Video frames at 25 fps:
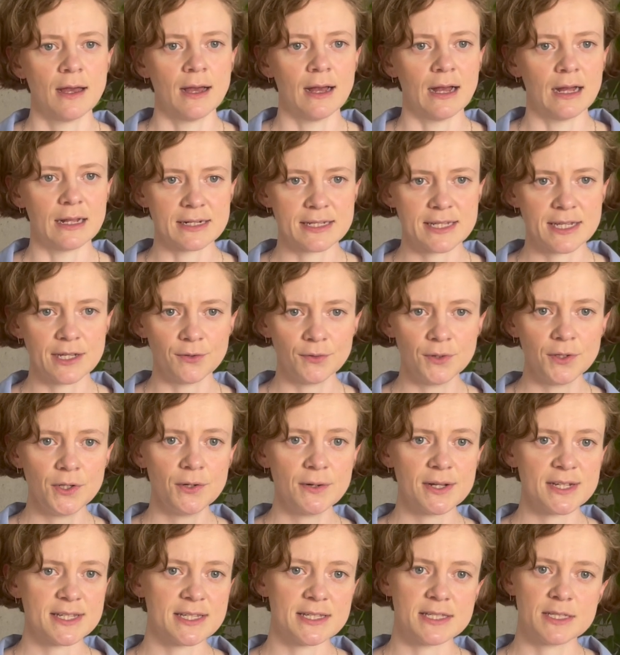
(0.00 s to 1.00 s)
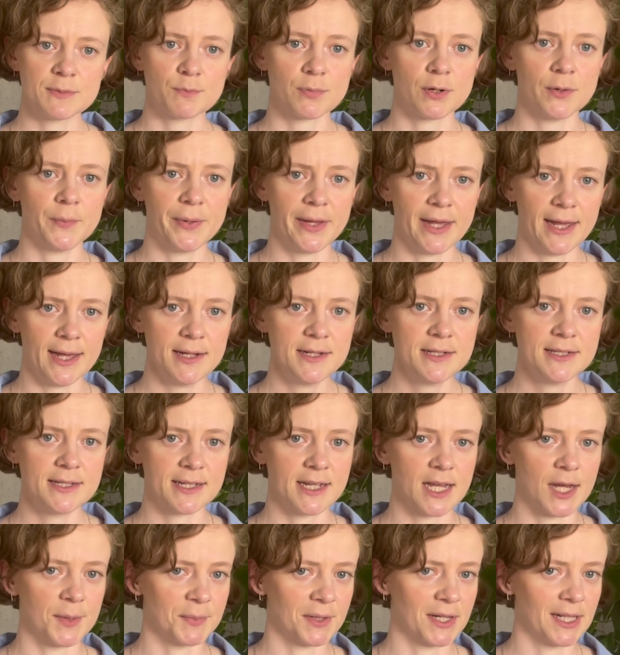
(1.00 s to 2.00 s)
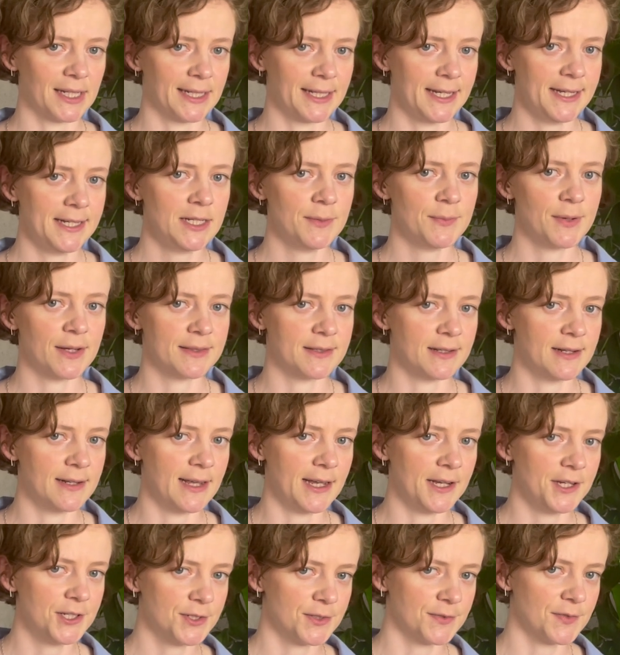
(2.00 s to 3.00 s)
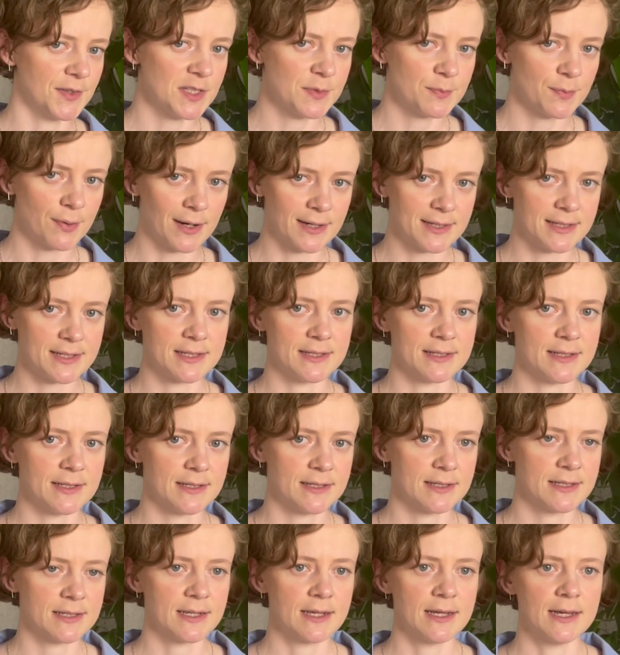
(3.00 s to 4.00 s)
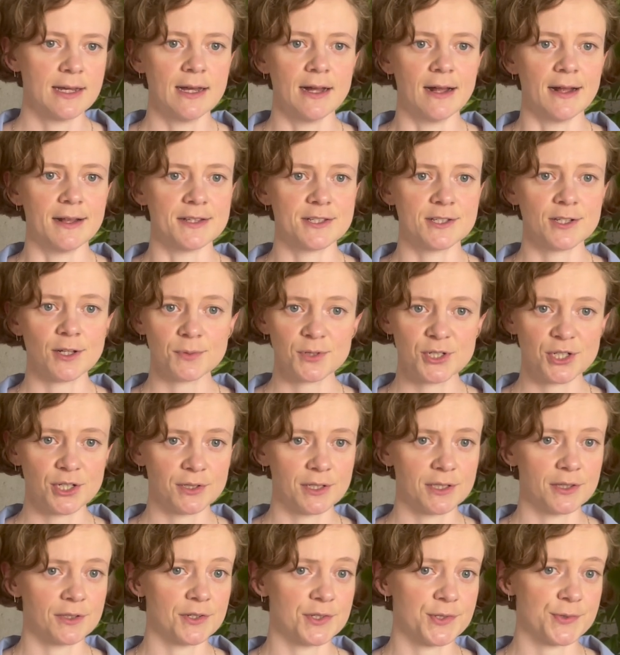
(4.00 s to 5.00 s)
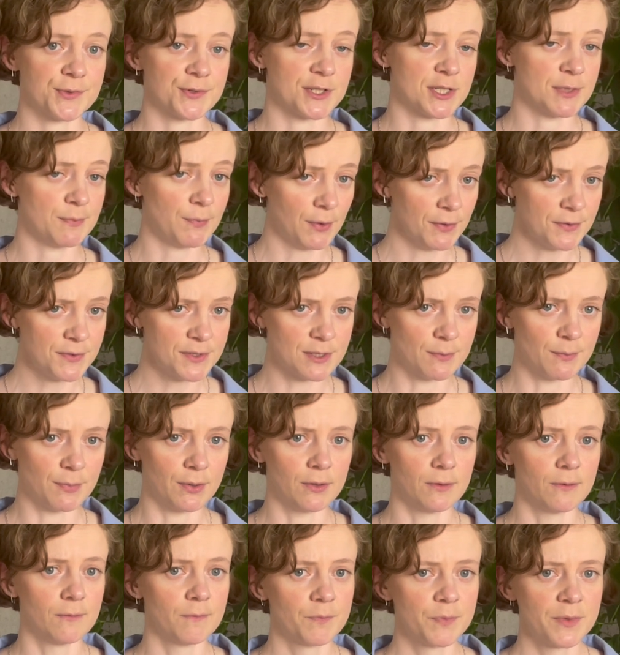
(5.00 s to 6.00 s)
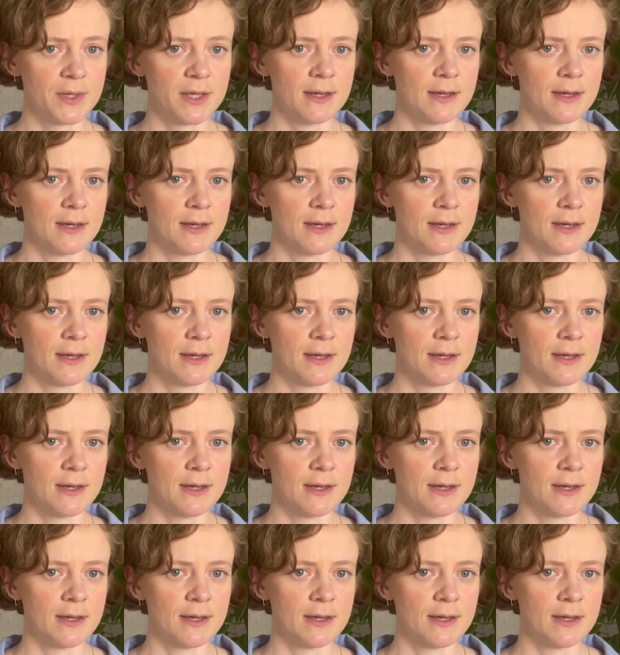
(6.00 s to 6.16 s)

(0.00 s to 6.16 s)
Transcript: Until the US is prepared to come clean about the nature of its practices and stop shielding those responsible,